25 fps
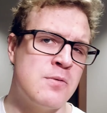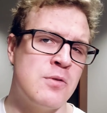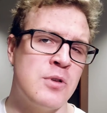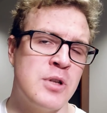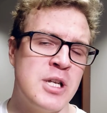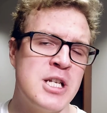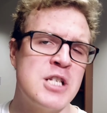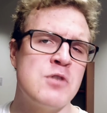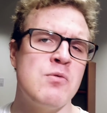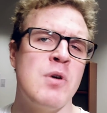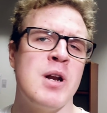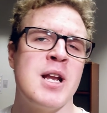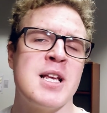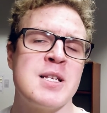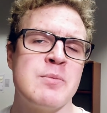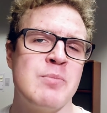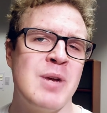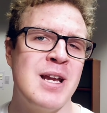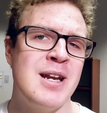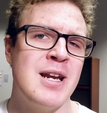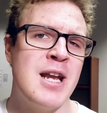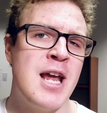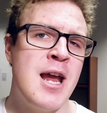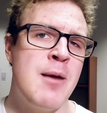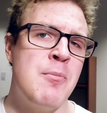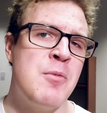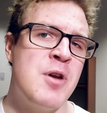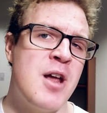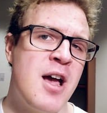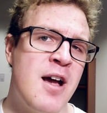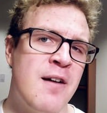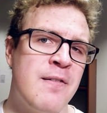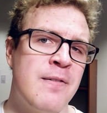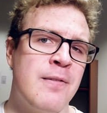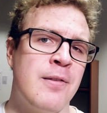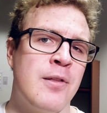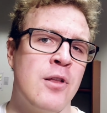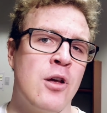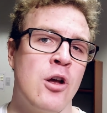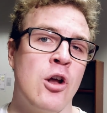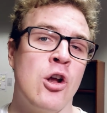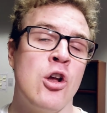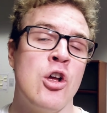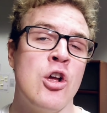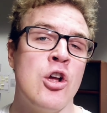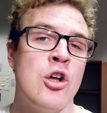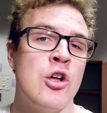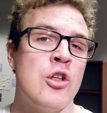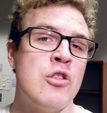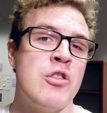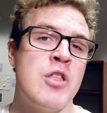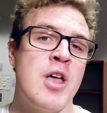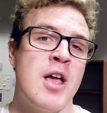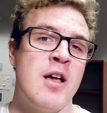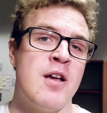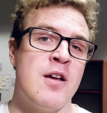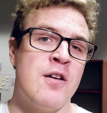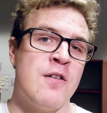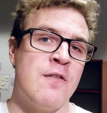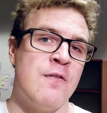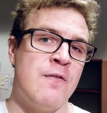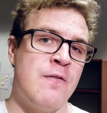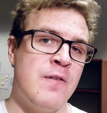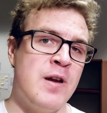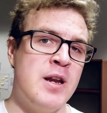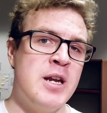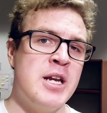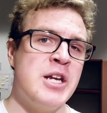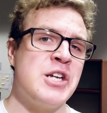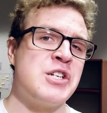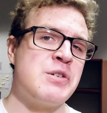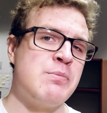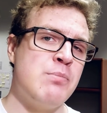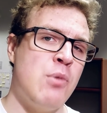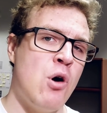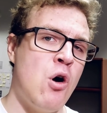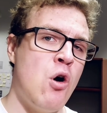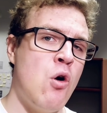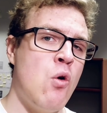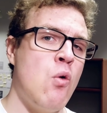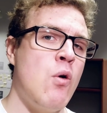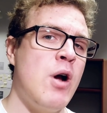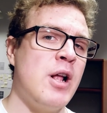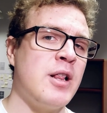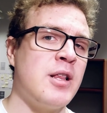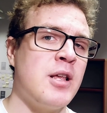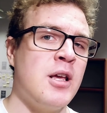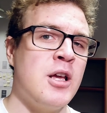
This one has been named after the Finnish poet